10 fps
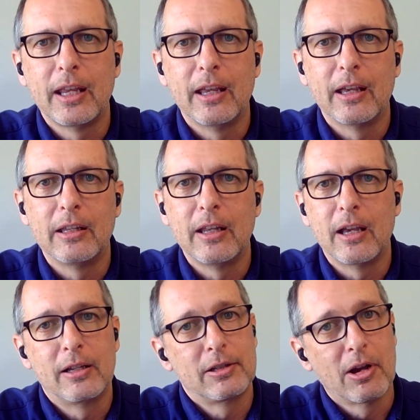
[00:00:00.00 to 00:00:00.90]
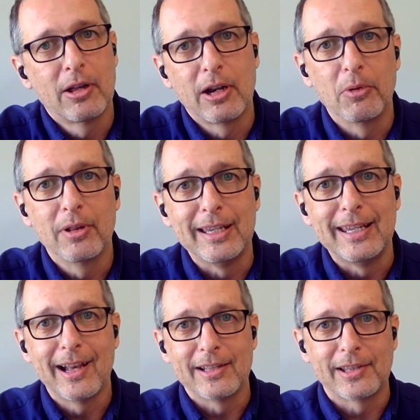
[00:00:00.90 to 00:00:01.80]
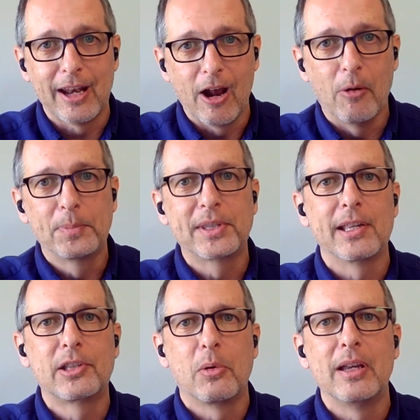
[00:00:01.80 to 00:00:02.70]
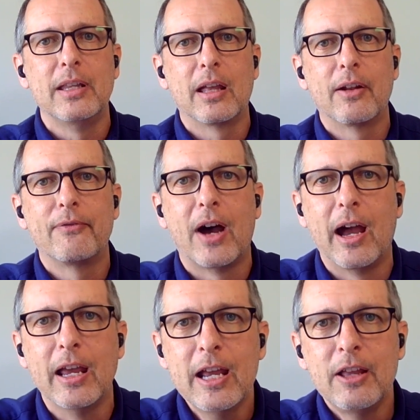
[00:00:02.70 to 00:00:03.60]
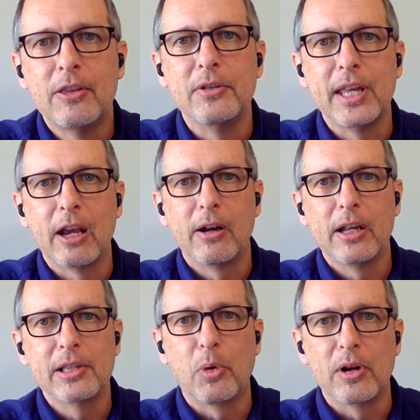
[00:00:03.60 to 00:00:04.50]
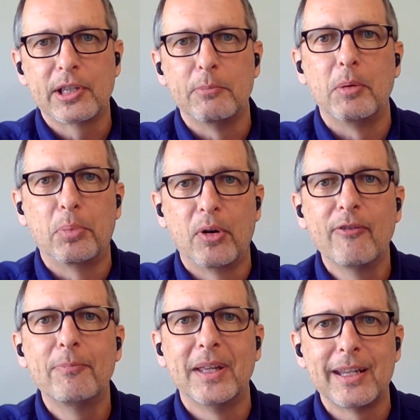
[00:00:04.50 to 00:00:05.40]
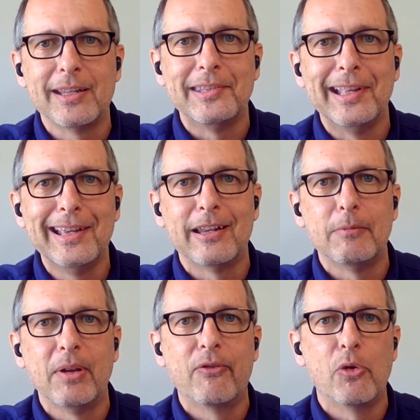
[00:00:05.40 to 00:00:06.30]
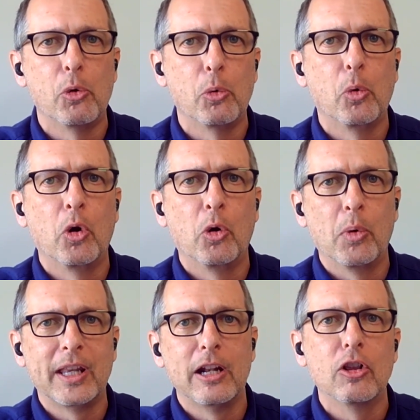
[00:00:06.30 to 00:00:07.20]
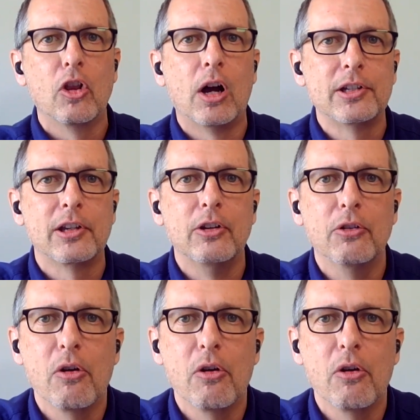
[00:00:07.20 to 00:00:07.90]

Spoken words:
And Sean, it really does. It helps us to identify those areas where some improvement is needed before we're ready to launch a new